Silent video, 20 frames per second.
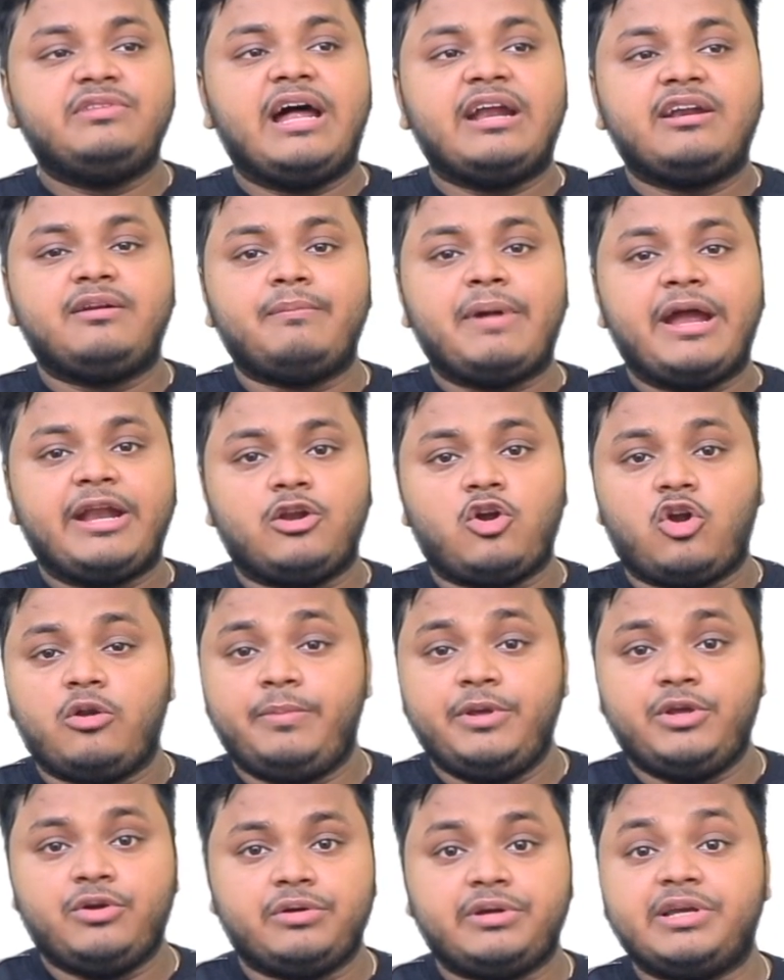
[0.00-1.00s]
that might not
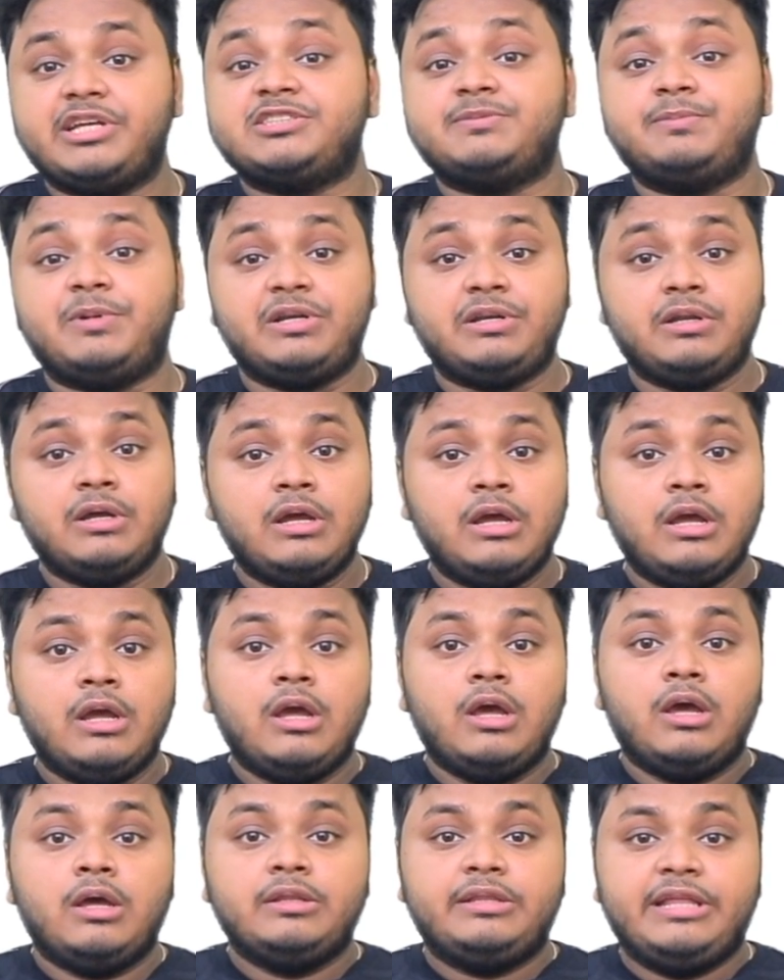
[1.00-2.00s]
be your case, but
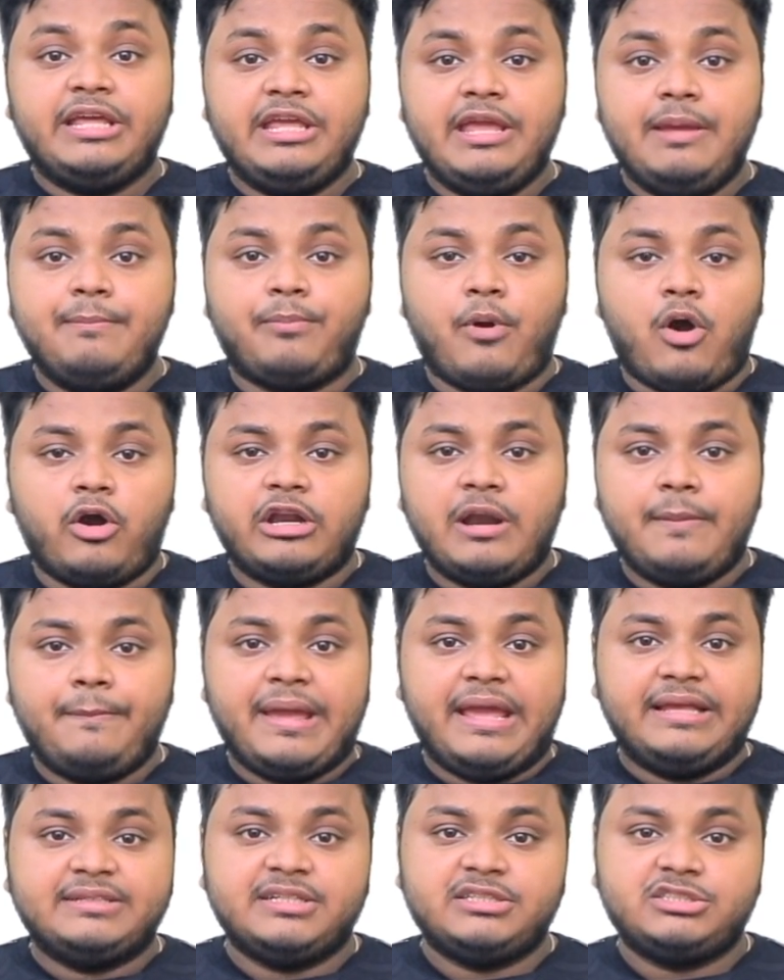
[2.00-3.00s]
the important
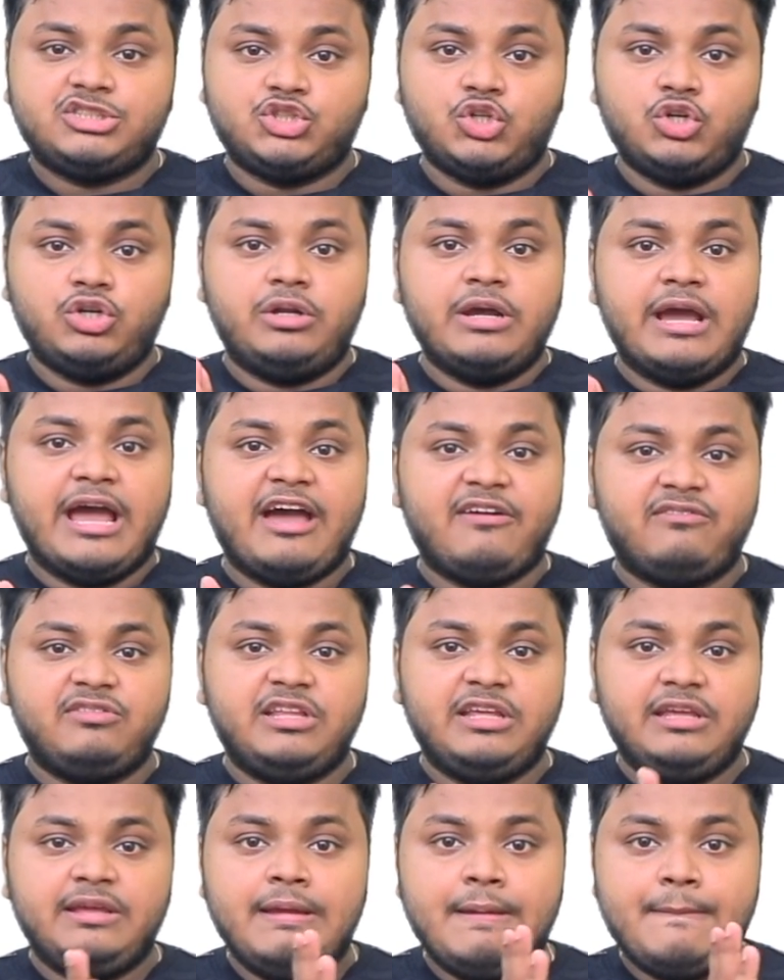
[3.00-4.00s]
pages should have
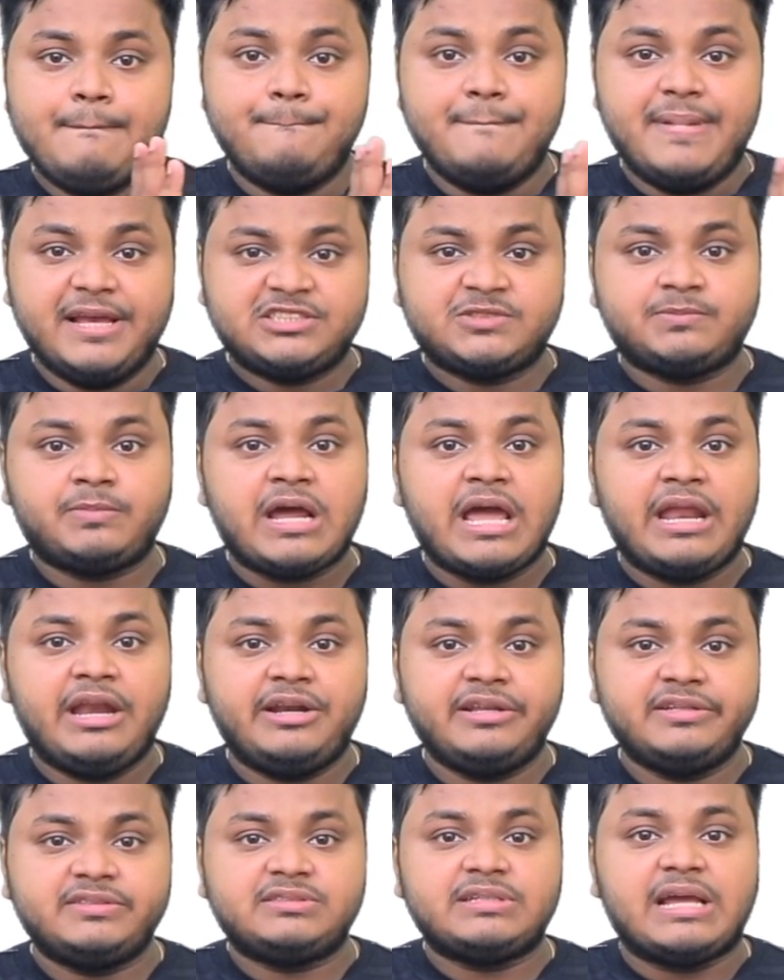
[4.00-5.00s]
the best
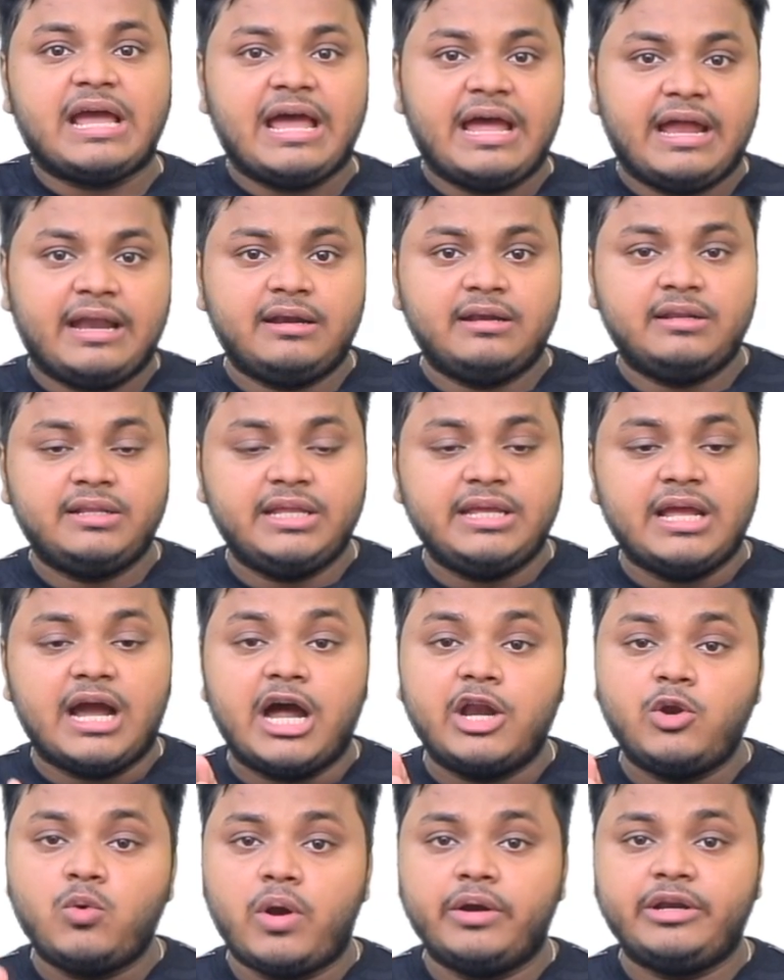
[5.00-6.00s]
priorities and the
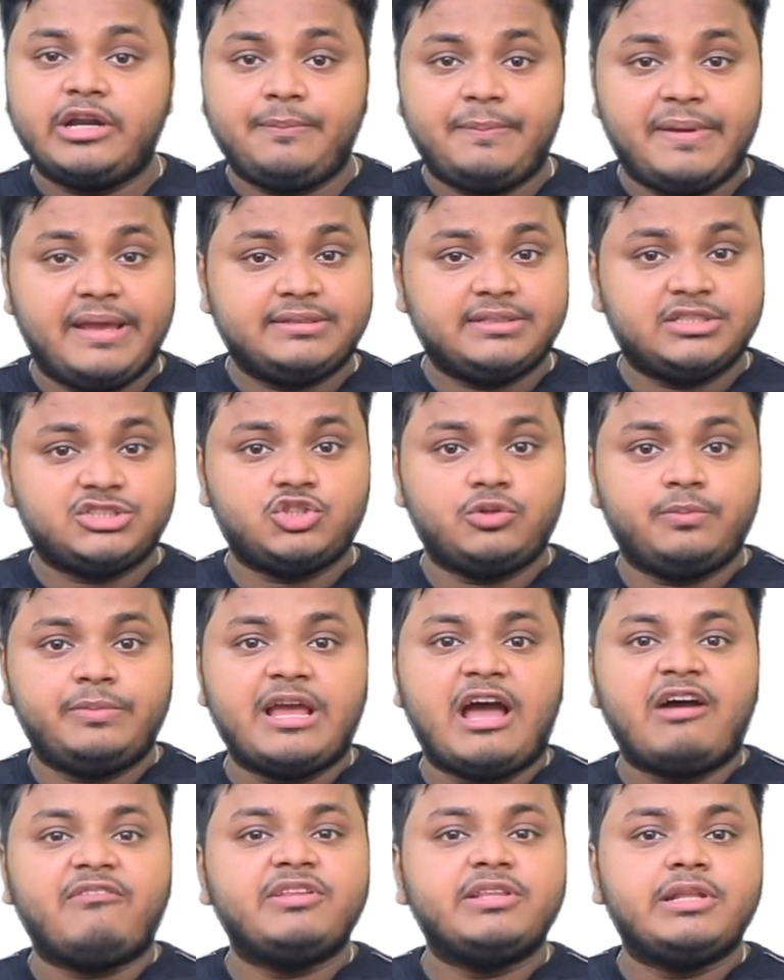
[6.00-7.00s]
unwanted pages should be
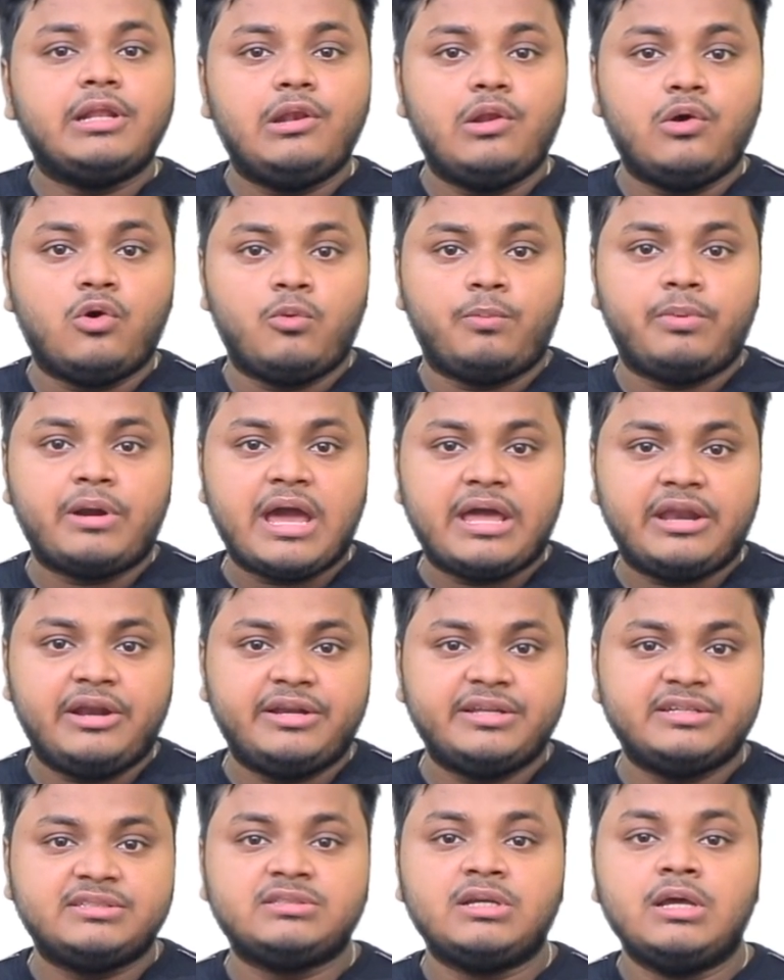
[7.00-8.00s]
having the low
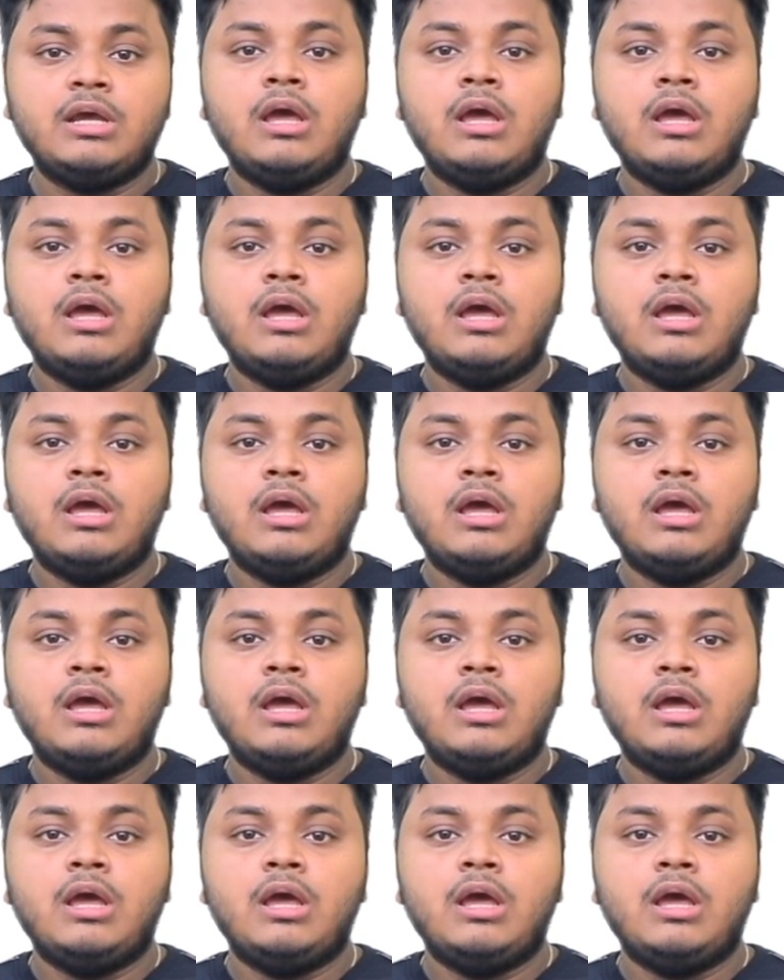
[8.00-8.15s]
priorities.